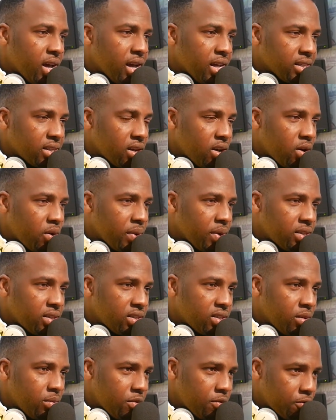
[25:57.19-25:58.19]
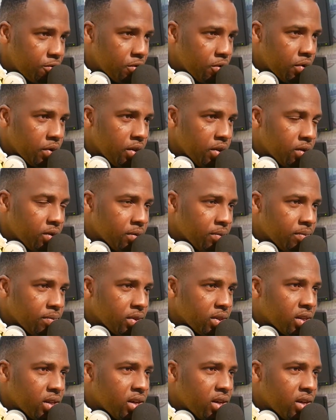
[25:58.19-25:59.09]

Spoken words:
As I always say before, you know,